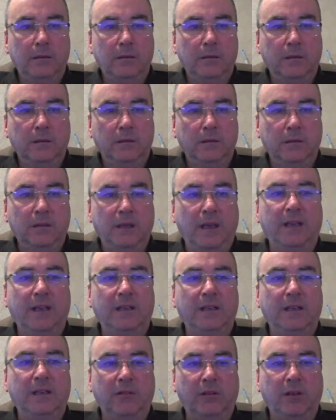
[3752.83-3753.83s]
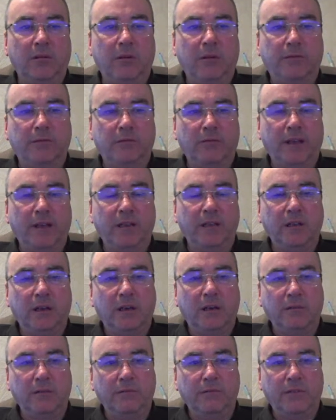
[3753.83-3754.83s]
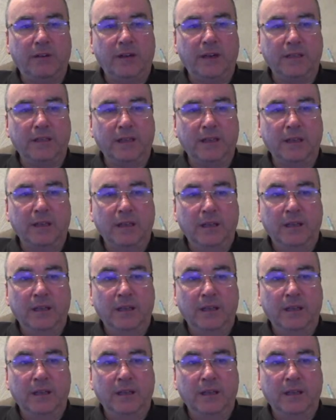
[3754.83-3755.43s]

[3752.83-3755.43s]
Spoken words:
Yeah, so we go off the radar on Friday.